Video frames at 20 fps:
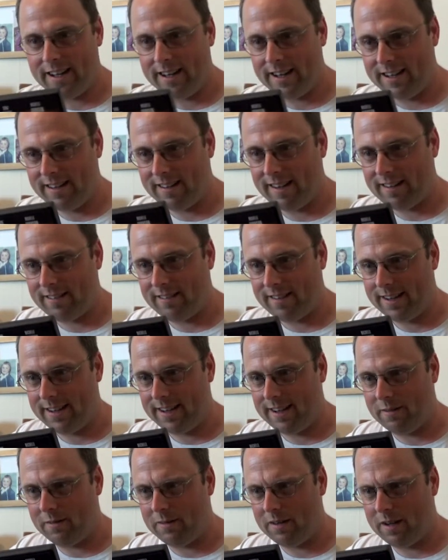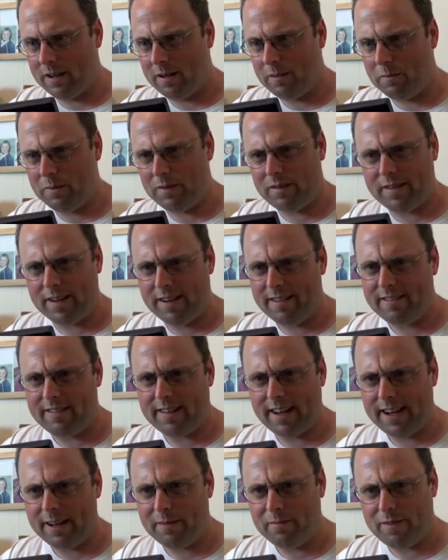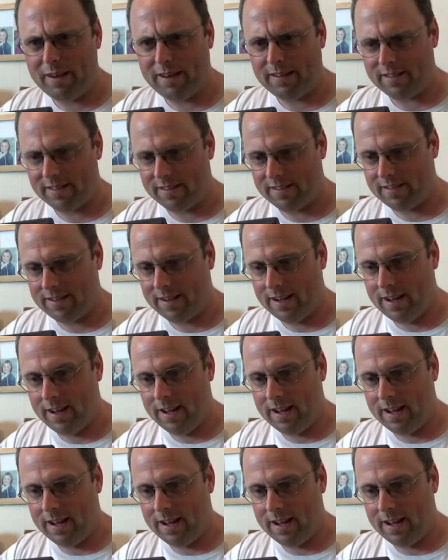It's actually a mysterious alien presence.